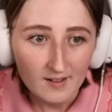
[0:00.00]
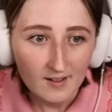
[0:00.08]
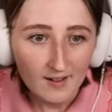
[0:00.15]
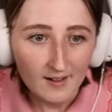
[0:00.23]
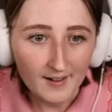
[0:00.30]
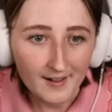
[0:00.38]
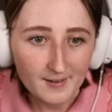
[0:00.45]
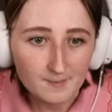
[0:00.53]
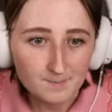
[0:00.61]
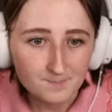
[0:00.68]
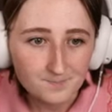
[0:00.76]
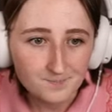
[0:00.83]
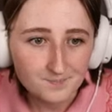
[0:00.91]
Um,
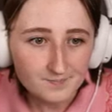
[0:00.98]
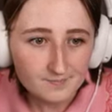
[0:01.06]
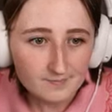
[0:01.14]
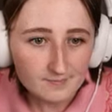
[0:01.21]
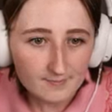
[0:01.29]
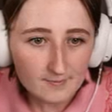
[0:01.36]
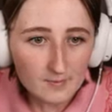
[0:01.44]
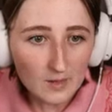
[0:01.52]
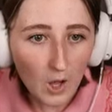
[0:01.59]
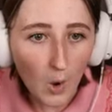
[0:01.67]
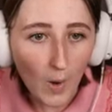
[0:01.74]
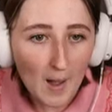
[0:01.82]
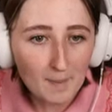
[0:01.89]

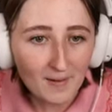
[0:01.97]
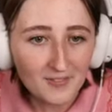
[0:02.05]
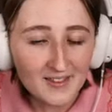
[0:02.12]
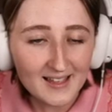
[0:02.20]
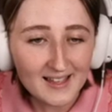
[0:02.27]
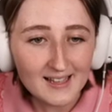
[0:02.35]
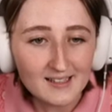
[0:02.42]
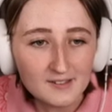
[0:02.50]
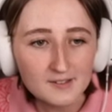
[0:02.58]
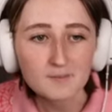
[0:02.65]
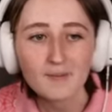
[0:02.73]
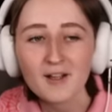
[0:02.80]
oh, how about this? My